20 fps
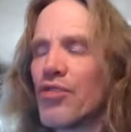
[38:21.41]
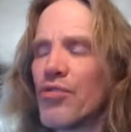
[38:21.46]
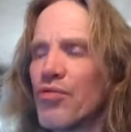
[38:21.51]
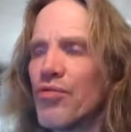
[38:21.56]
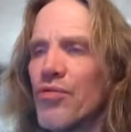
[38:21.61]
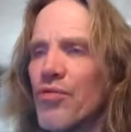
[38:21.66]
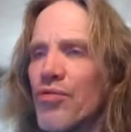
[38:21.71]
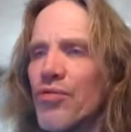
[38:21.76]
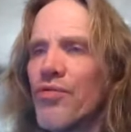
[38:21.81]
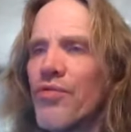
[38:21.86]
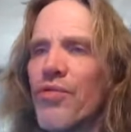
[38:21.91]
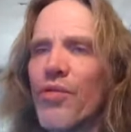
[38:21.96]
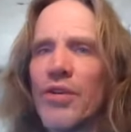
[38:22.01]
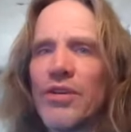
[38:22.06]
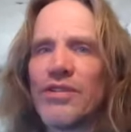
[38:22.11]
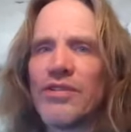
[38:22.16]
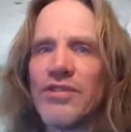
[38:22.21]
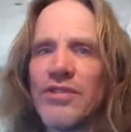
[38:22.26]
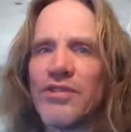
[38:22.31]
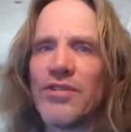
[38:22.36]
crude
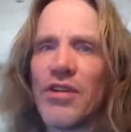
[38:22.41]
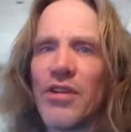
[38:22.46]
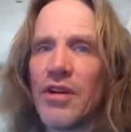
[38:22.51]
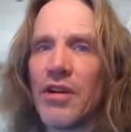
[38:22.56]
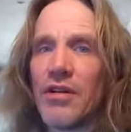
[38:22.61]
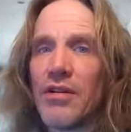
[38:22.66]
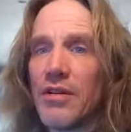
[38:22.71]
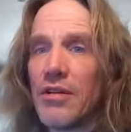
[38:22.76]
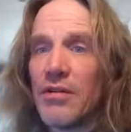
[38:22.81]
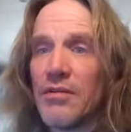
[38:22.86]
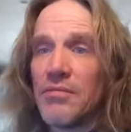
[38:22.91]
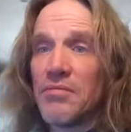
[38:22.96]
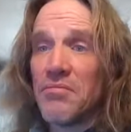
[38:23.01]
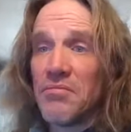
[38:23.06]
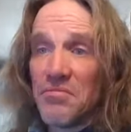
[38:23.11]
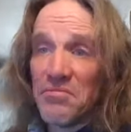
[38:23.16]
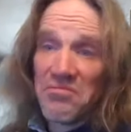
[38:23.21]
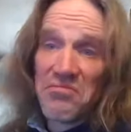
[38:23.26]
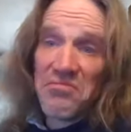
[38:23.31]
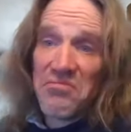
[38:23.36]
forces are
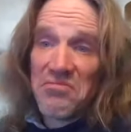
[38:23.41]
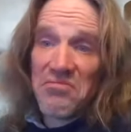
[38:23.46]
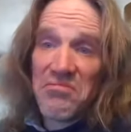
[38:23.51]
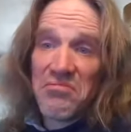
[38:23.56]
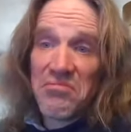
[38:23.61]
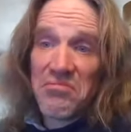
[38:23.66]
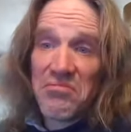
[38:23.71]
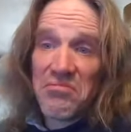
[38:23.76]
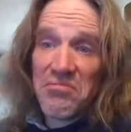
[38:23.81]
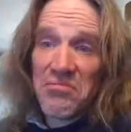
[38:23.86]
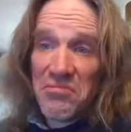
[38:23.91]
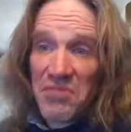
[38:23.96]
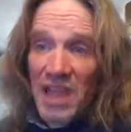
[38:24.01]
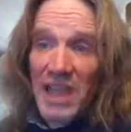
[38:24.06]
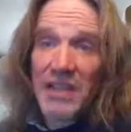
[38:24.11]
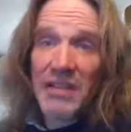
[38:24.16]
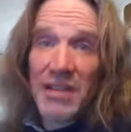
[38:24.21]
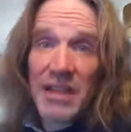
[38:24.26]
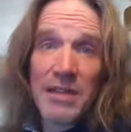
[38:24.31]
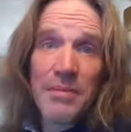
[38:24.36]

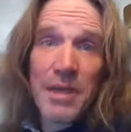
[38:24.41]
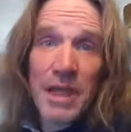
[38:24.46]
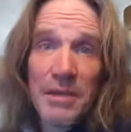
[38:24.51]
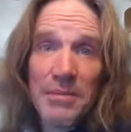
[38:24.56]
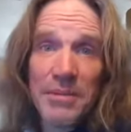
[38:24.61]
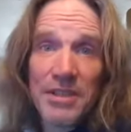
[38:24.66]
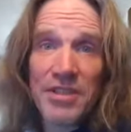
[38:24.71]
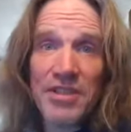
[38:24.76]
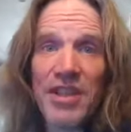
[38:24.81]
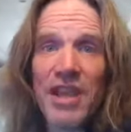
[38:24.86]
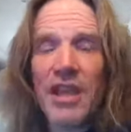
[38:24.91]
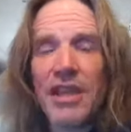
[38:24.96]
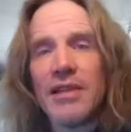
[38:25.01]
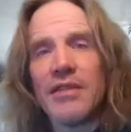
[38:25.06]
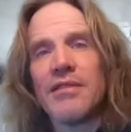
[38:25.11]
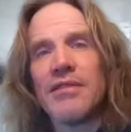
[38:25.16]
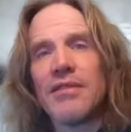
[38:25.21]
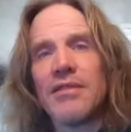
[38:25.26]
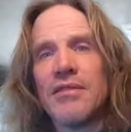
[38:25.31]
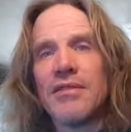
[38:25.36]
likely to make
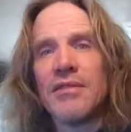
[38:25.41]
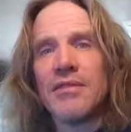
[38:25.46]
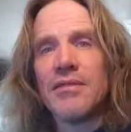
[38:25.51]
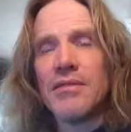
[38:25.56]
mistakes.